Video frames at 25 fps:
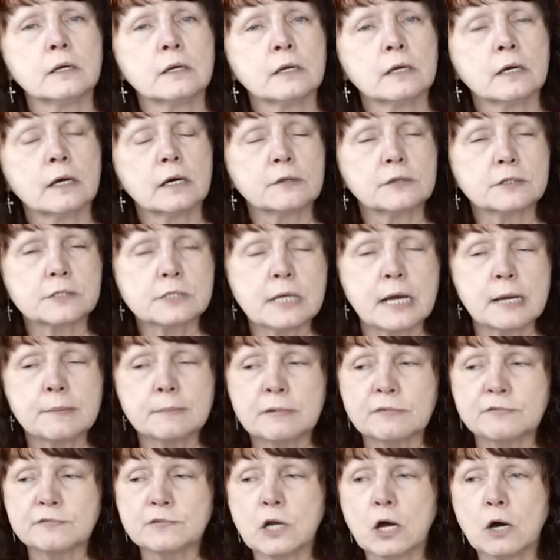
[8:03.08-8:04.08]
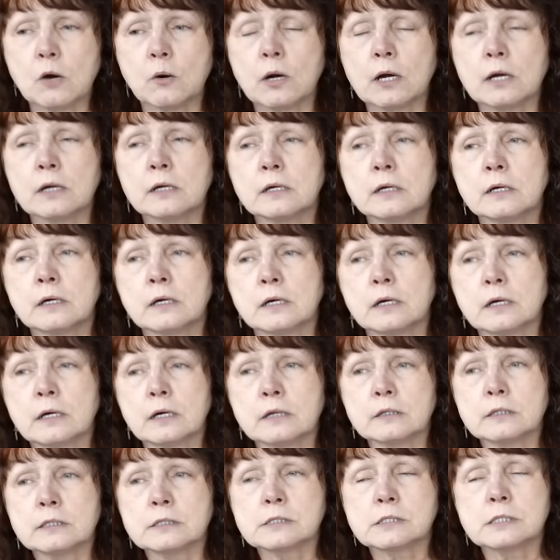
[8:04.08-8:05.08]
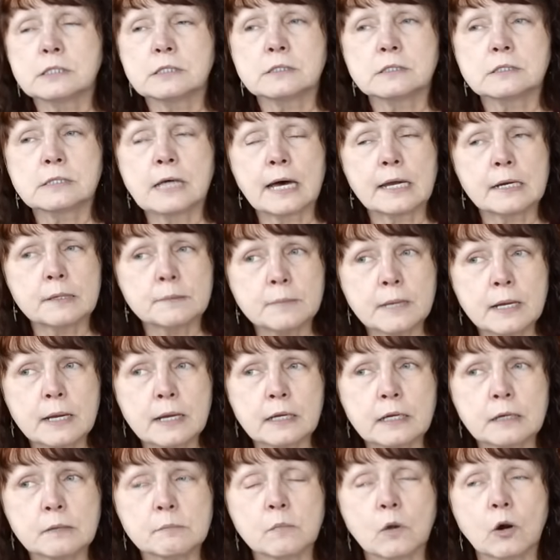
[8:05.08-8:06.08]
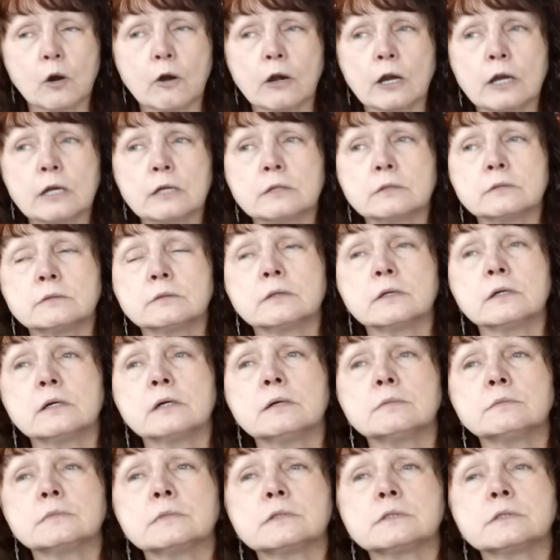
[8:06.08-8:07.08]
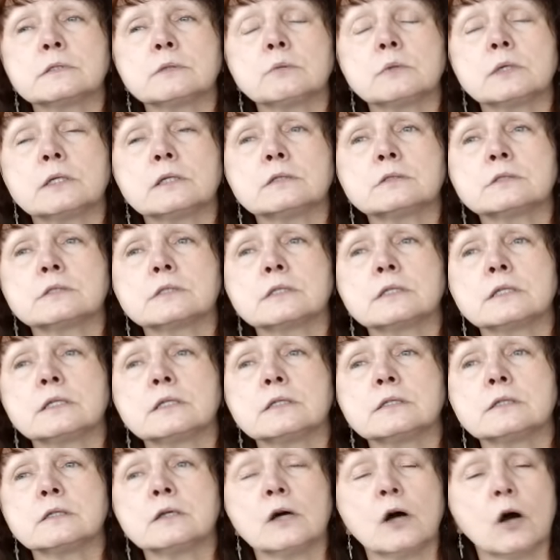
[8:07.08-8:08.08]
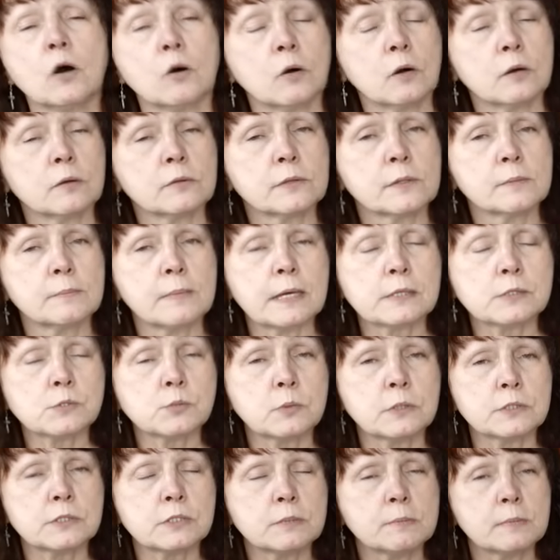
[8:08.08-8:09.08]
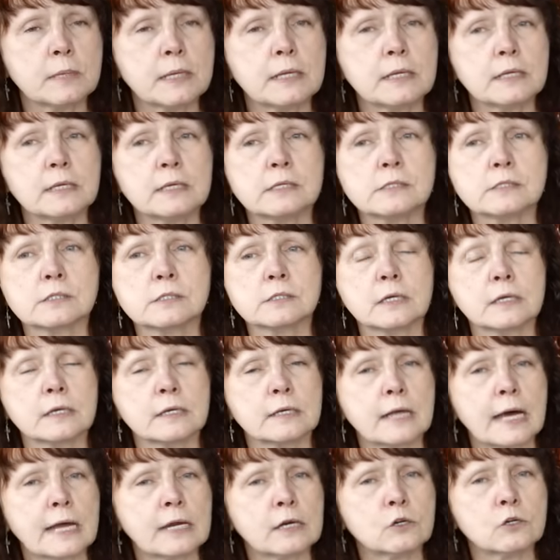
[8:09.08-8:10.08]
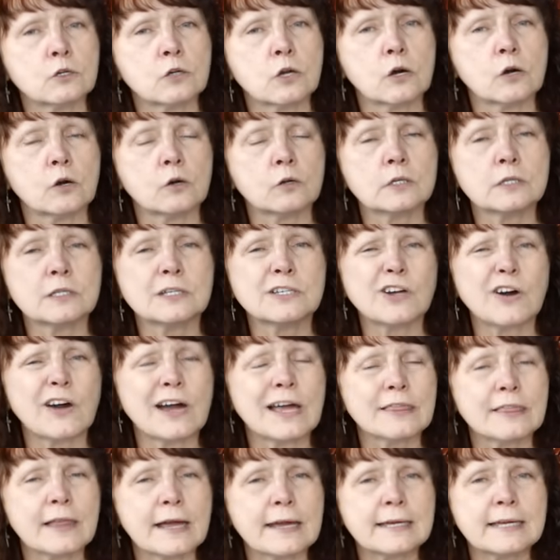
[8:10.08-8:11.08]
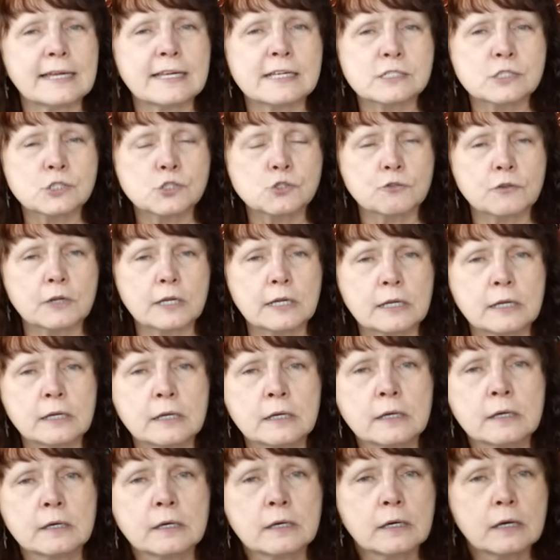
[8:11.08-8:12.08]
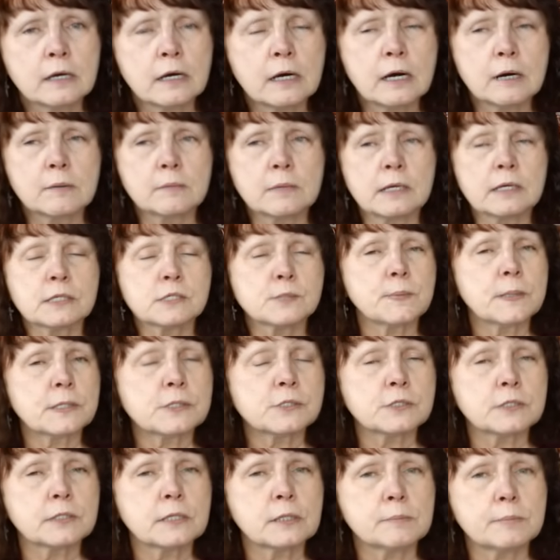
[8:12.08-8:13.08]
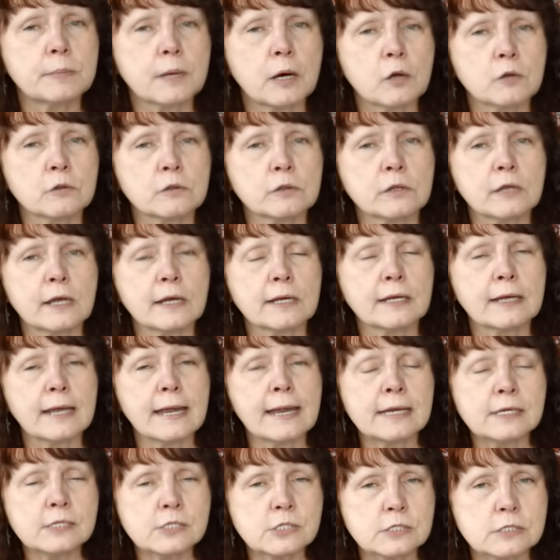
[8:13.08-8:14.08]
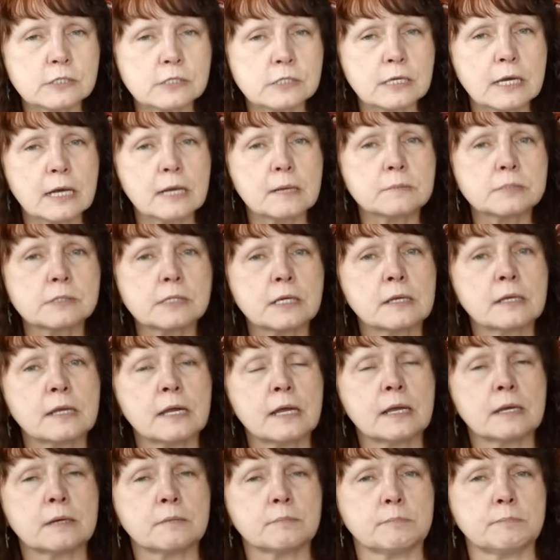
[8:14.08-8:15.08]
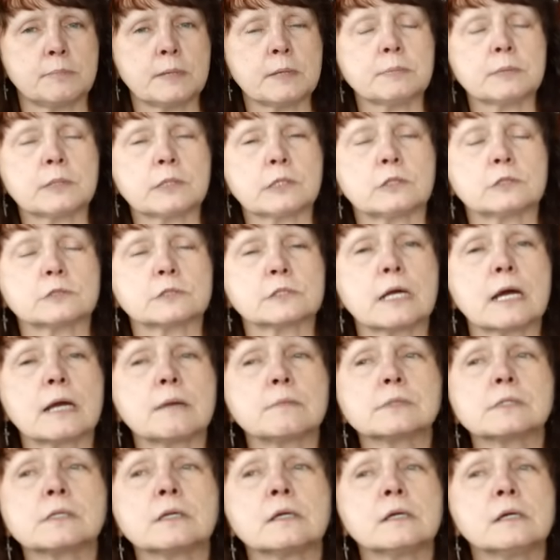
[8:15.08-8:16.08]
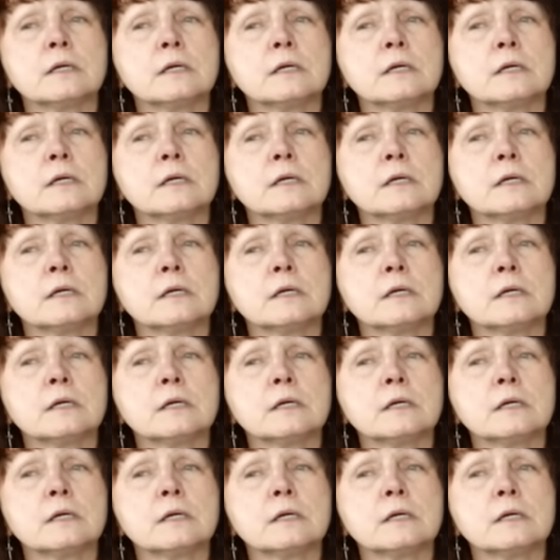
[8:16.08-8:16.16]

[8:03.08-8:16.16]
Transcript: At the time of Noah, uh, let's see, Sodom and Gomorrah. Um, let's see, what else did he do? Oh, the best one to me is, and I don't know, you know, I like history, um, especially about, like, ancient times and, and biblical times.